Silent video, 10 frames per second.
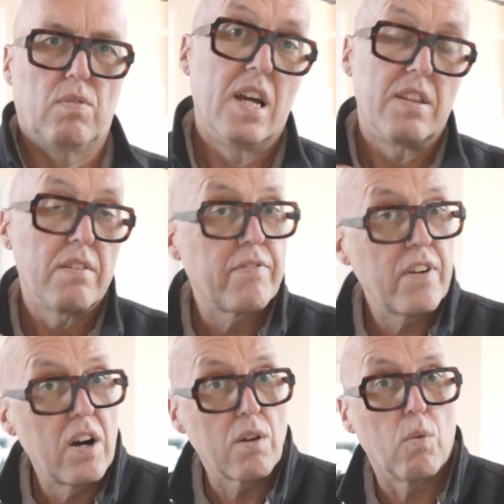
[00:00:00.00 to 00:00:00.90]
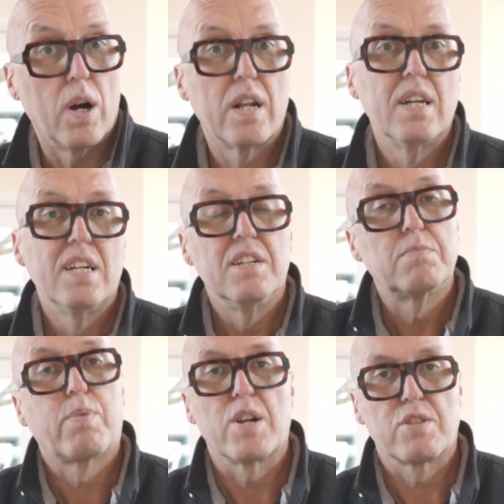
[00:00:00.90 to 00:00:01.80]
And then the final one is
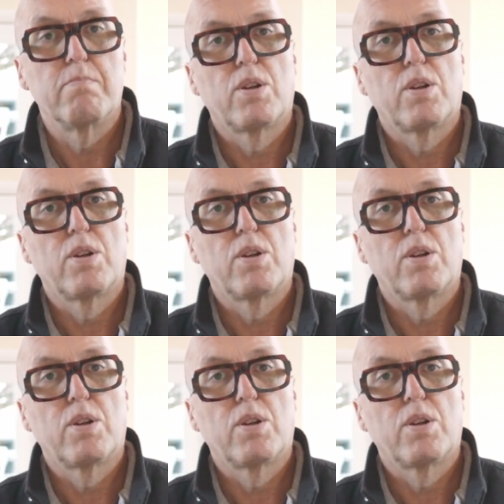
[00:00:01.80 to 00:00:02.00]
Prussian